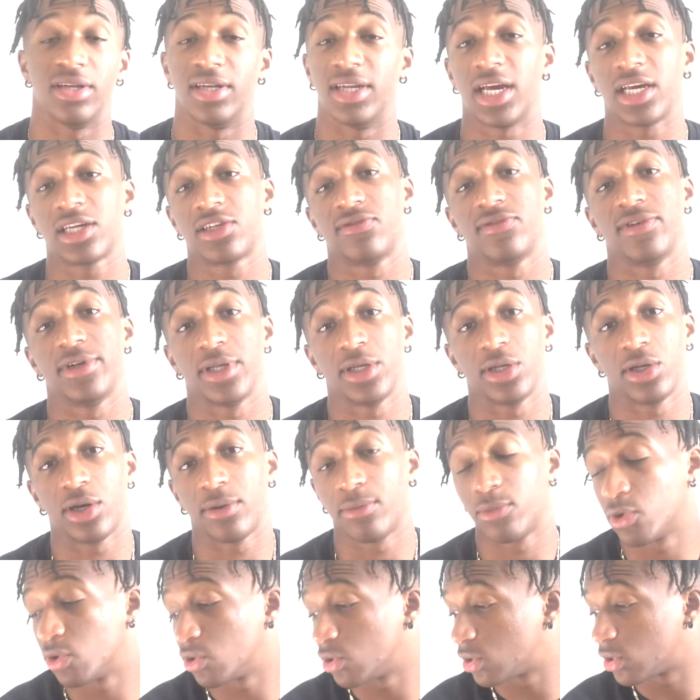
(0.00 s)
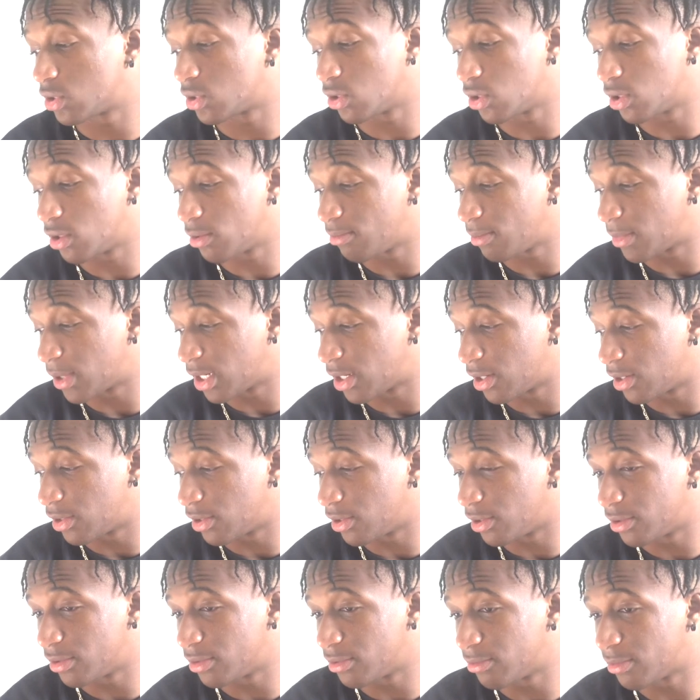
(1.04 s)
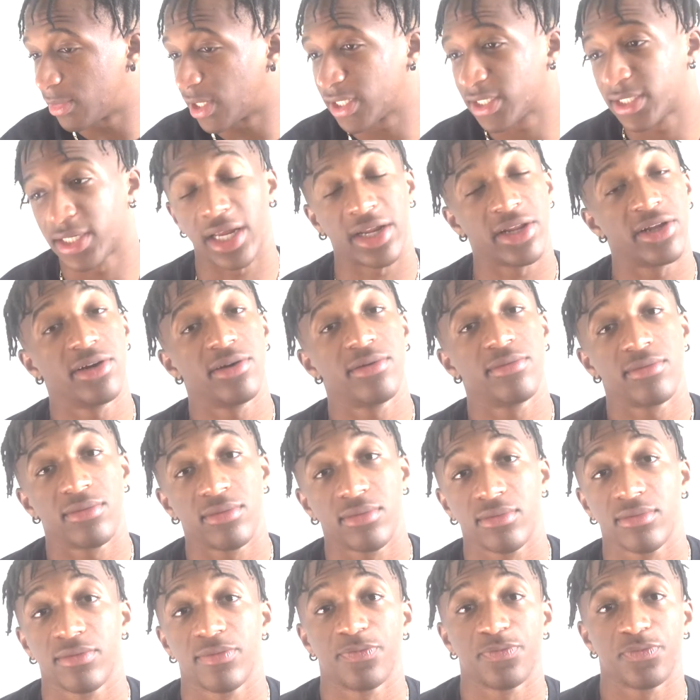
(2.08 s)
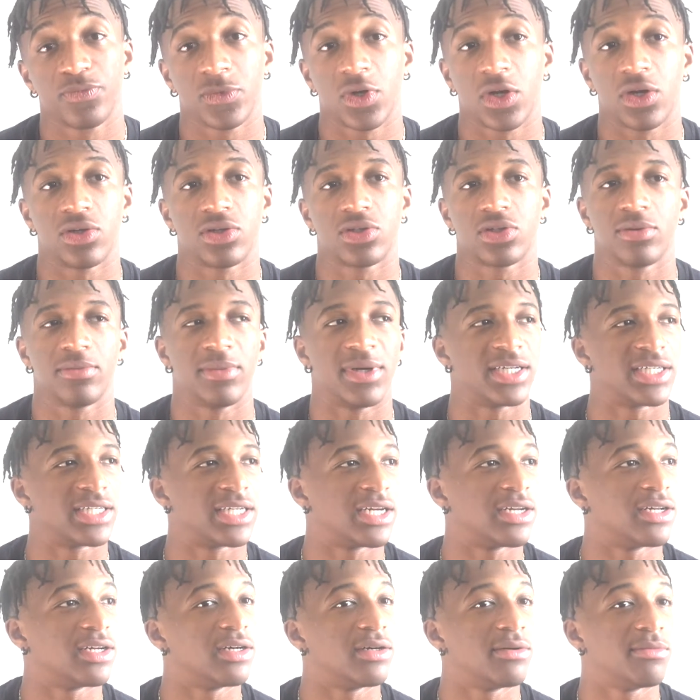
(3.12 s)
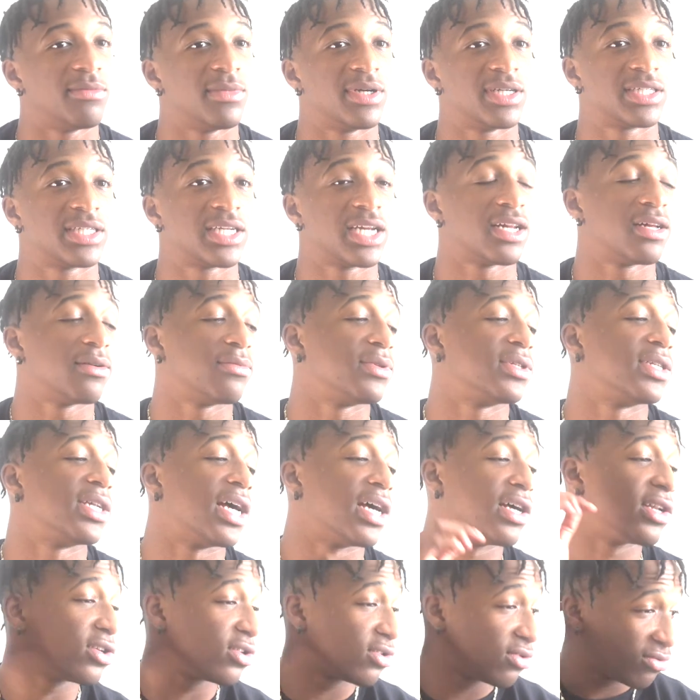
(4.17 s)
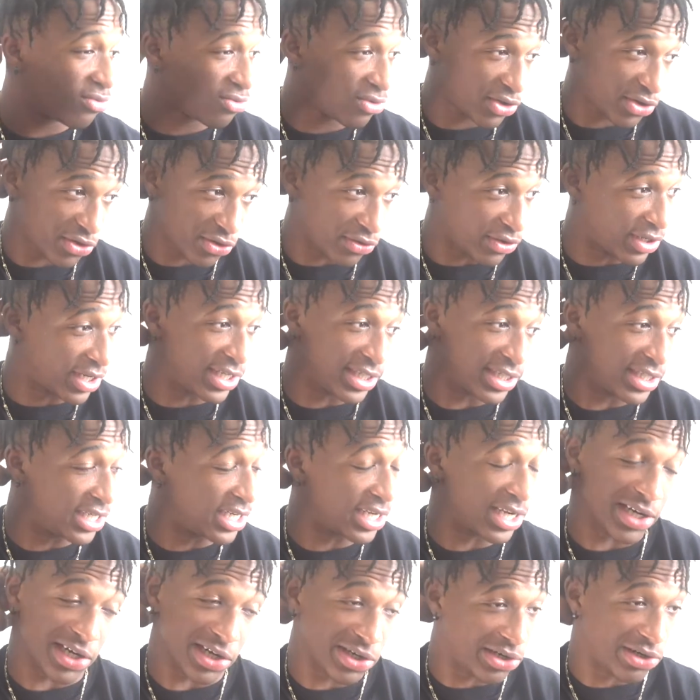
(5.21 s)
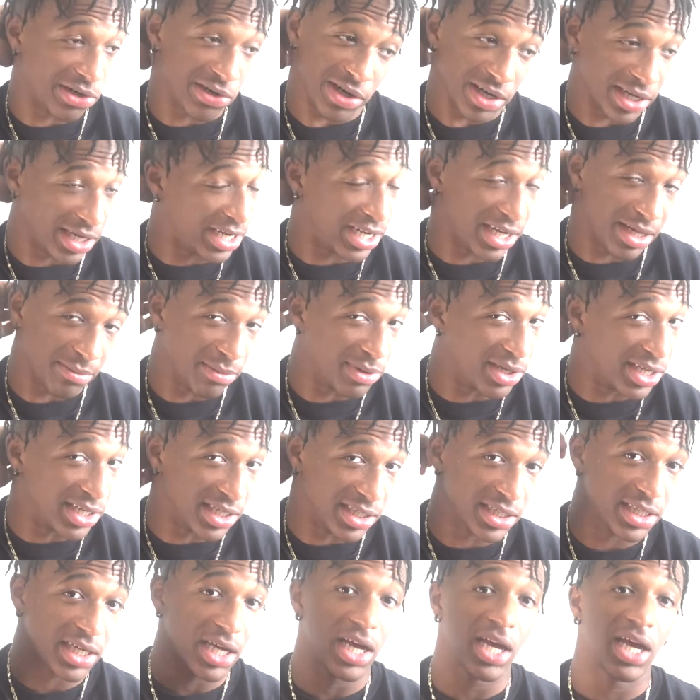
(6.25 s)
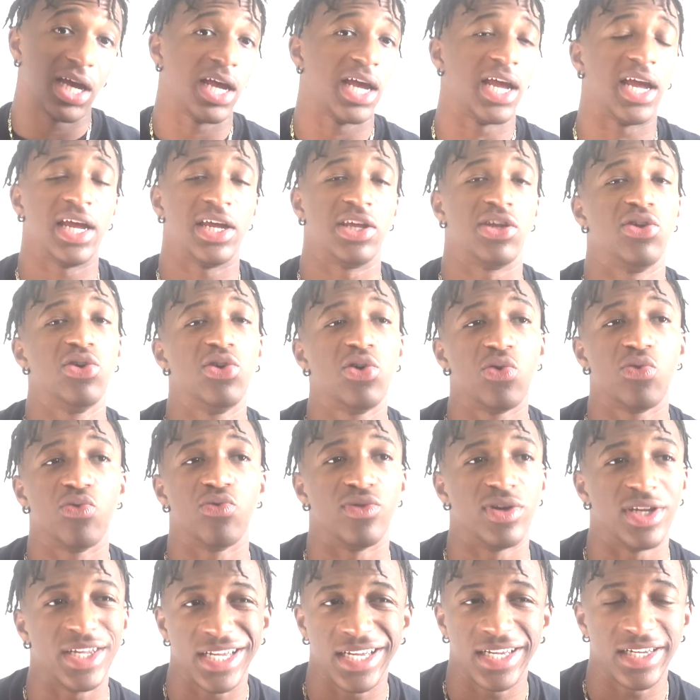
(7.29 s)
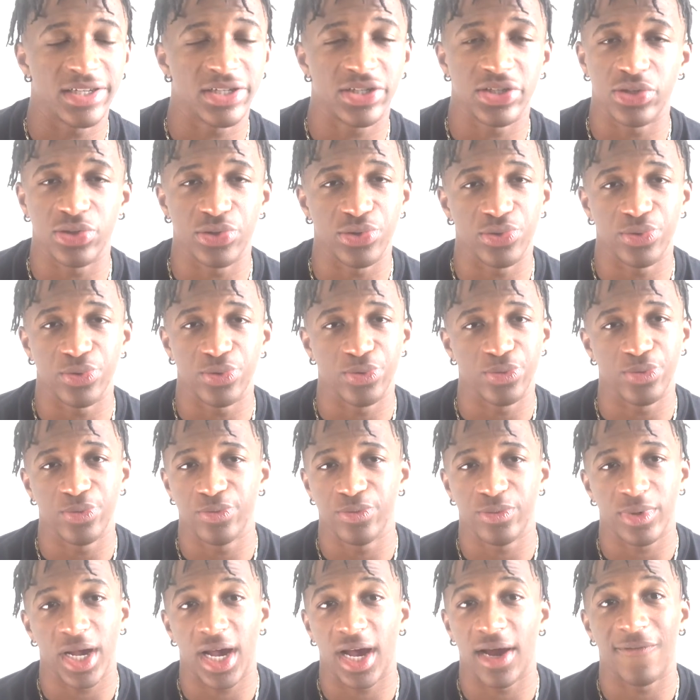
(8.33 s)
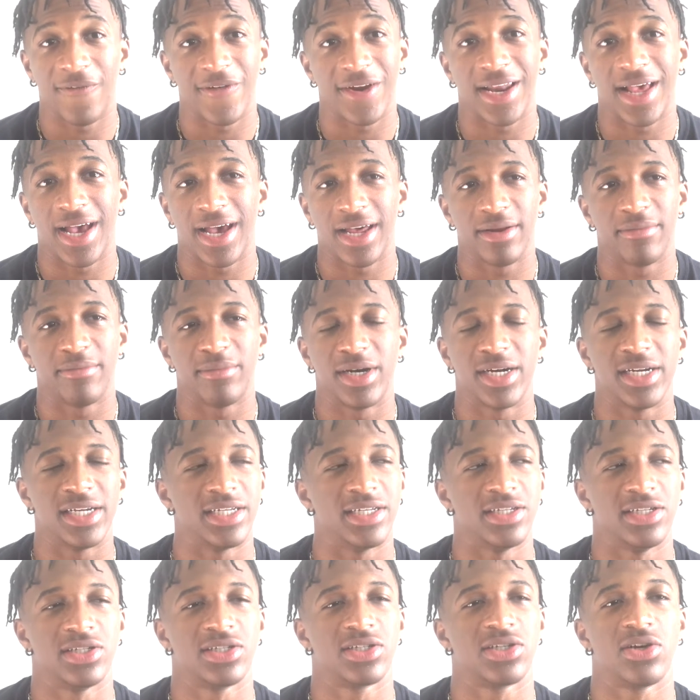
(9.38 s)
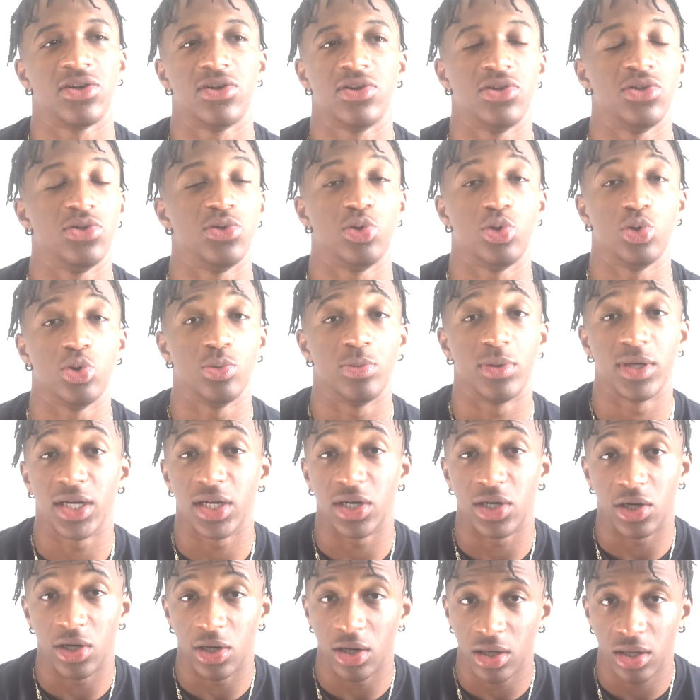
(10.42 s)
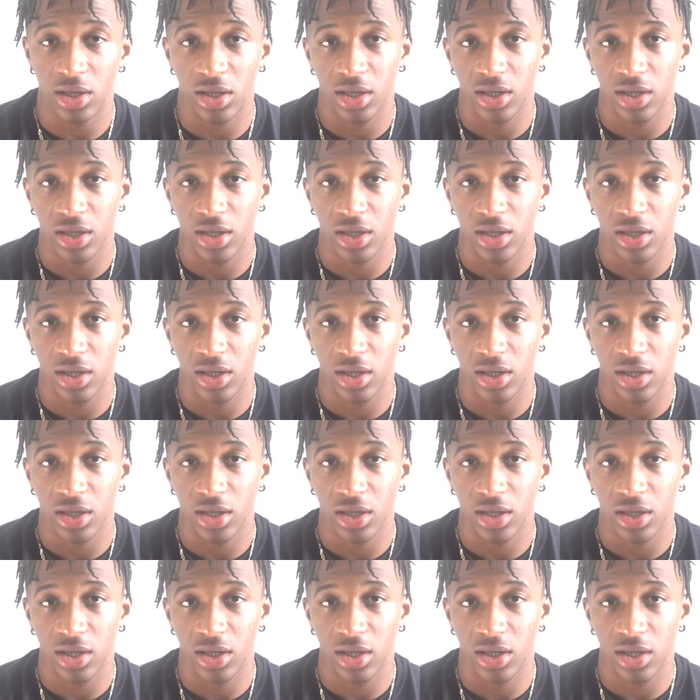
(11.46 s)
Next video, I'm gonna show my setup. My setup is not crazy at all at any means. And you don't need to have a lot of money to start YouTube at all.